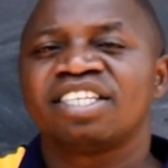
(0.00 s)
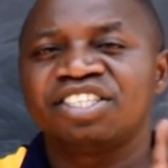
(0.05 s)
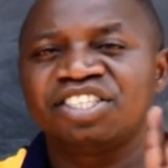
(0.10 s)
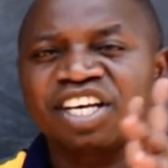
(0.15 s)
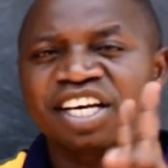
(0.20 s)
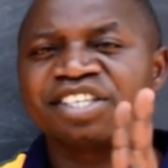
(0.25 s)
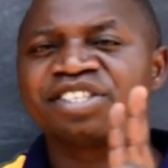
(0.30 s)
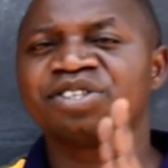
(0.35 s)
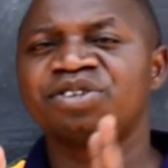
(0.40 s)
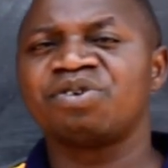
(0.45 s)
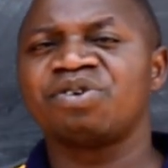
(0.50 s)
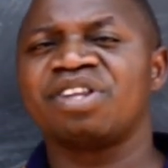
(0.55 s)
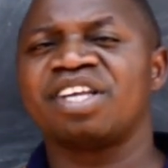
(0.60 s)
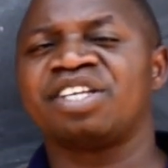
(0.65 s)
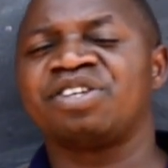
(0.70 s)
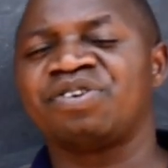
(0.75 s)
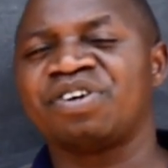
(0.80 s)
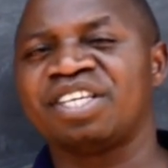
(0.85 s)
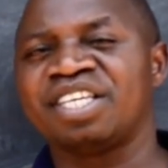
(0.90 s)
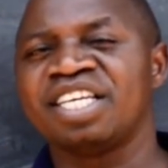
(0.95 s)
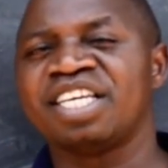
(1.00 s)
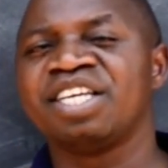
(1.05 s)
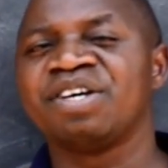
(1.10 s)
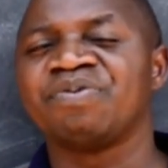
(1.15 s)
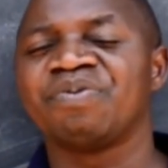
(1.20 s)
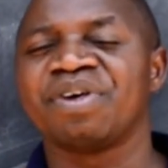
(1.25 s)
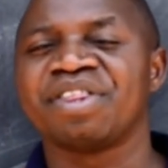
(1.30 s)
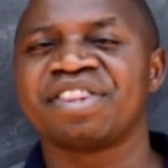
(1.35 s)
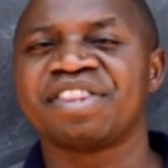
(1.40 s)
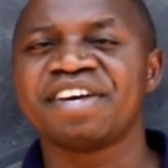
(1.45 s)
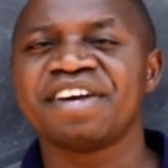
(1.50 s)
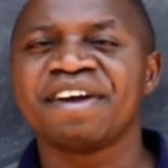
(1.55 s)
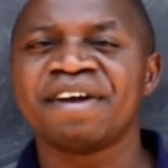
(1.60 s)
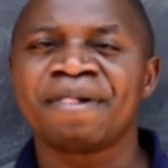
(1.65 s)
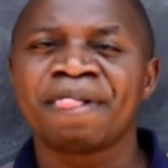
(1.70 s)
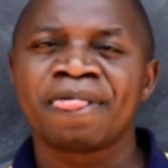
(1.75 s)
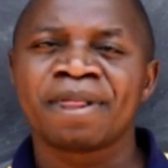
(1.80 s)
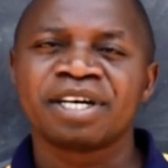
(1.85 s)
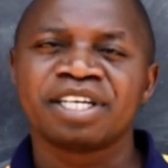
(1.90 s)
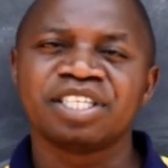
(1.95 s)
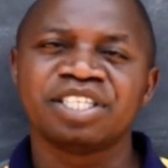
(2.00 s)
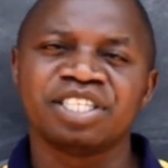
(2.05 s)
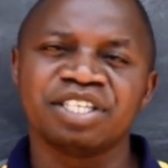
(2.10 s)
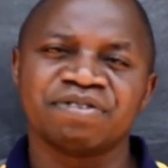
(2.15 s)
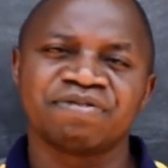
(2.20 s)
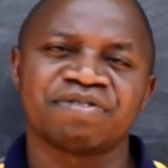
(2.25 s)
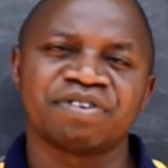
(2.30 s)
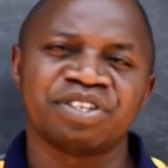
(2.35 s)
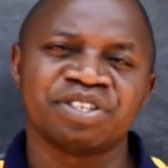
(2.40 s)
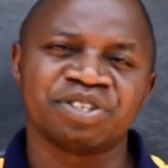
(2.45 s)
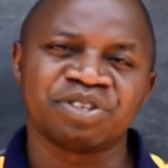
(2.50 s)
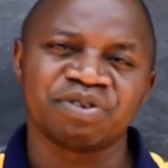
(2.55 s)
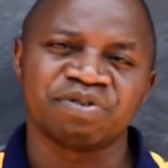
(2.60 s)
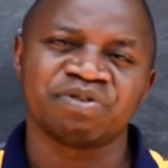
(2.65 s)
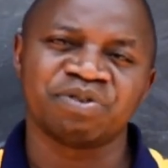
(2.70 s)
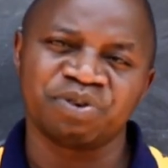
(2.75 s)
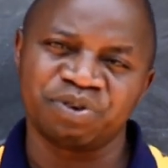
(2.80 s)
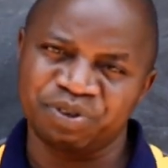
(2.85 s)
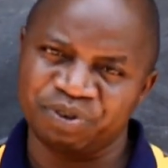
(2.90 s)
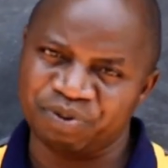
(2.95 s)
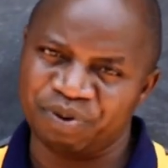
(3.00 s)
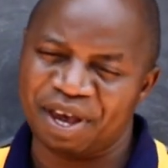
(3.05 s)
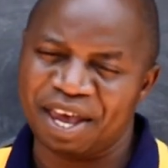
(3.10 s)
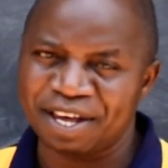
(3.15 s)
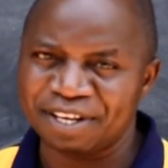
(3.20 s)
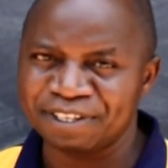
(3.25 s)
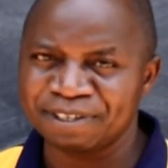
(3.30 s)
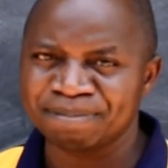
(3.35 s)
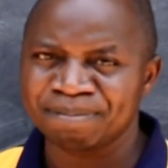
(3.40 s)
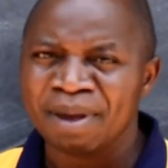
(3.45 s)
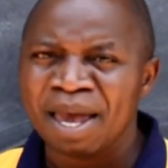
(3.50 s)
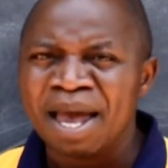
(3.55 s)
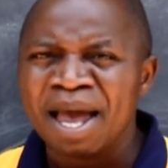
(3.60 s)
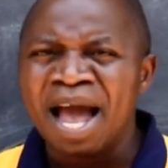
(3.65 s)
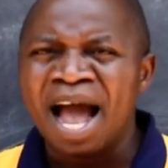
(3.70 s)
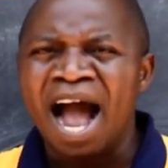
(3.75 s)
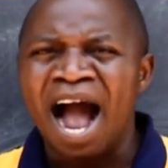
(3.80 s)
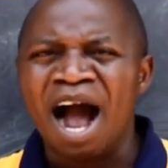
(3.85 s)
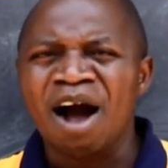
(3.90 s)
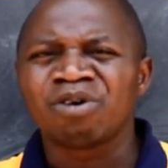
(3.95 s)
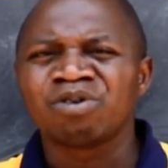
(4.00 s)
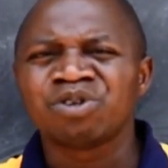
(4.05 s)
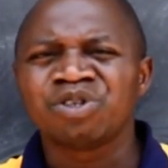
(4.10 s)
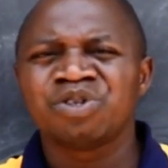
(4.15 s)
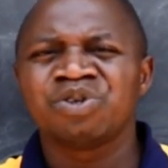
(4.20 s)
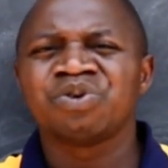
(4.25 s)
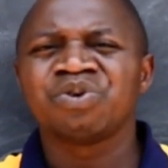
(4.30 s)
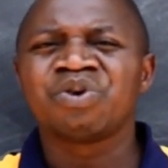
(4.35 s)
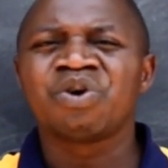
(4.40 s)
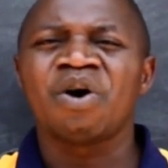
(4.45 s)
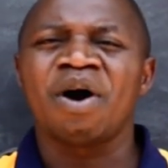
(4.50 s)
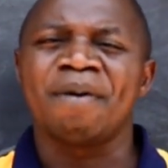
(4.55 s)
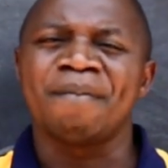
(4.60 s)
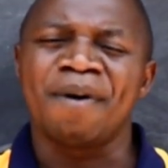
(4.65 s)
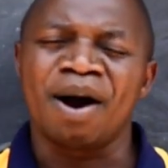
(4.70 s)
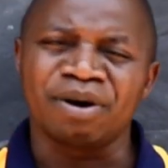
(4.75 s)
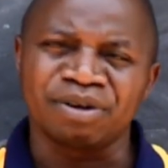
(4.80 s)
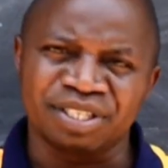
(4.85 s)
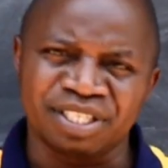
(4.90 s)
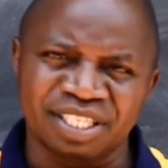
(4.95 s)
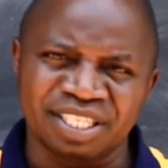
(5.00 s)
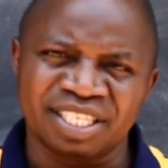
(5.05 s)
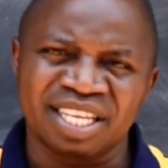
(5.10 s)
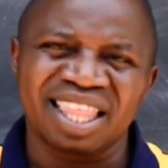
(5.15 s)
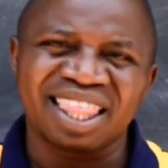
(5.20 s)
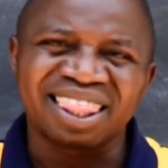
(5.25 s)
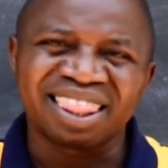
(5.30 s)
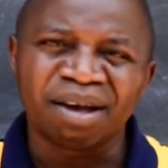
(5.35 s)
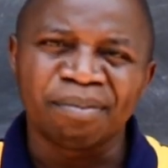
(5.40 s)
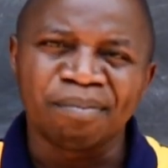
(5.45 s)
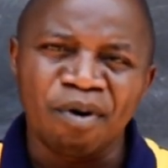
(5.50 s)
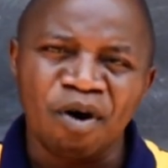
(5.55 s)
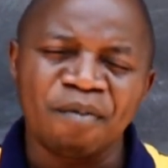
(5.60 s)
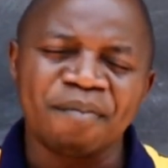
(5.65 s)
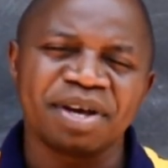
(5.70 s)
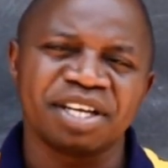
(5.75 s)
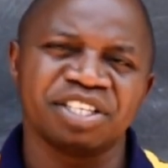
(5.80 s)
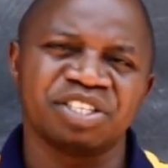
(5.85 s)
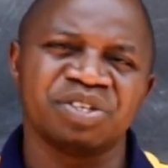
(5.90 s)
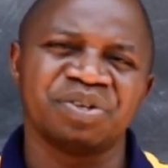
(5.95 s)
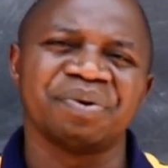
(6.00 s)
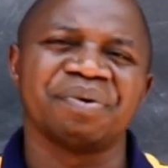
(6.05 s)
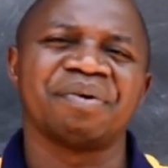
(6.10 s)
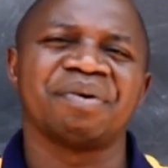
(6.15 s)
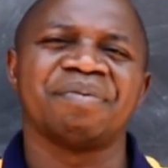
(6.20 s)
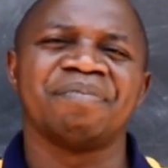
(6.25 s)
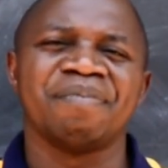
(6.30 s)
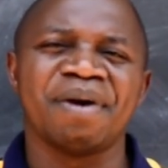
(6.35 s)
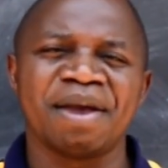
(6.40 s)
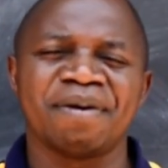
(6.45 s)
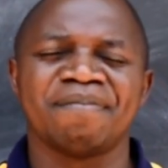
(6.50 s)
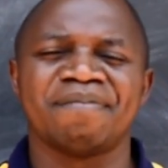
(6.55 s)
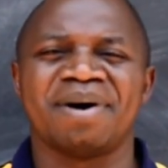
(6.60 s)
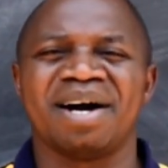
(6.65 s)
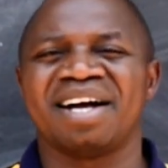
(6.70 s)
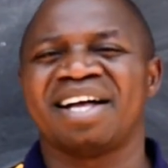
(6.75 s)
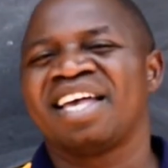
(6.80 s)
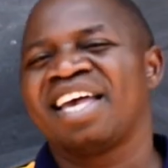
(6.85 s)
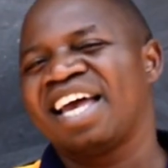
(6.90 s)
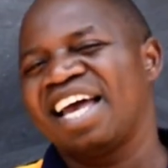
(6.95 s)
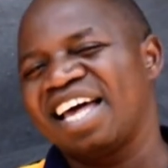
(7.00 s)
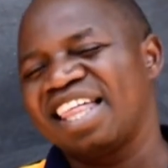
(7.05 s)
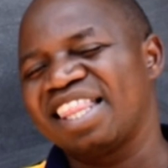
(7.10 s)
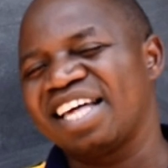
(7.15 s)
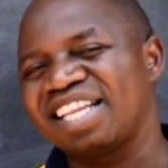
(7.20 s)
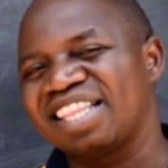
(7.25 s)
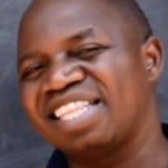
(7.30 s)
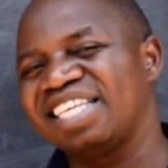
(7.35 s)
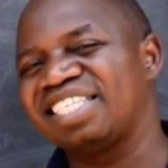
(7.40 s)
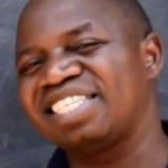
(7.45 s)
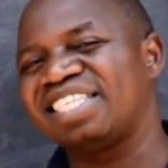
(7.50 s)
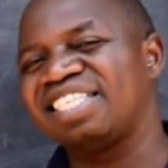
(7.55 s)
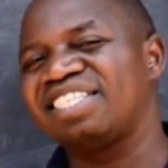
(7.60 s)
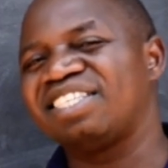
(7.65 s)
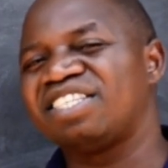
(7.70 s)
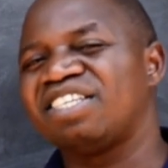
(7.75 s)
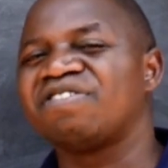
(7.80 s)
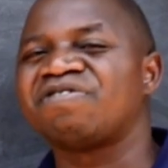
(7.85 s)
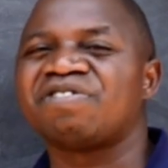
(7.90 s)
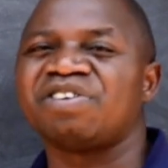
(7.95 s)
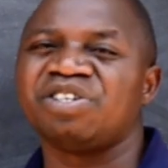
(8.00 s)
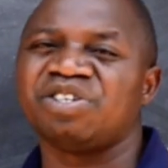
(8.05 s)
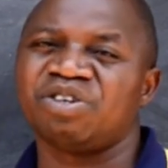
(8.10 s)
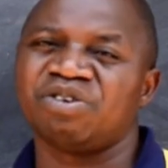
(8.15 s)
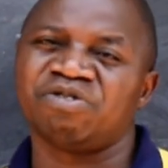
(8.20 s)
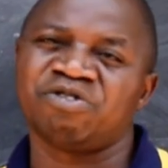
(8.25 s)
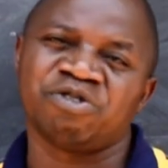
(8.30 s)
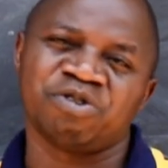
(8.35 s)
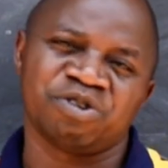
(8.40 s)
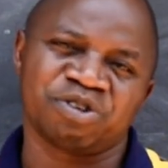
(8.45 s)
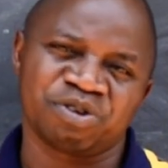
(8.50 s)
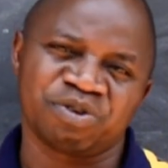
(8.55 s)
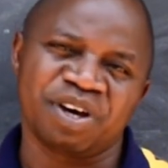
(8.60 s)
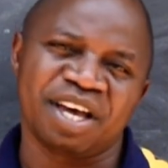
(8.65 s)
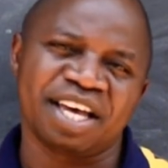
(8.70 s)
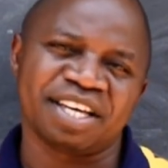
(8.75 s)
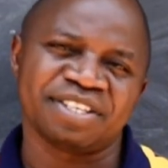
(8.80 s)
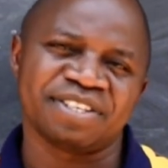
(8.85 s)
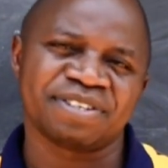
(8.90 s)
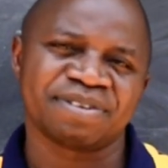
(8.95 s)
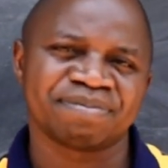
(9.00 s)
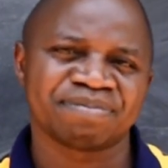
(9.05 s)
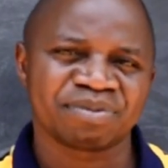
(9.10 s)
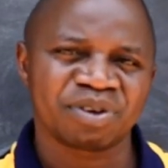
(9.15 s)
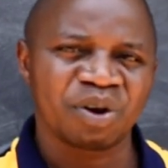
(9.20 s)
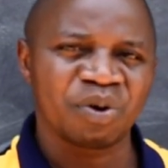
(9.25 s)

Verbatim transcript: Just know that you're dealing with a difference of two squares. How do you go about it? The moment you remember that this is difference of two squares.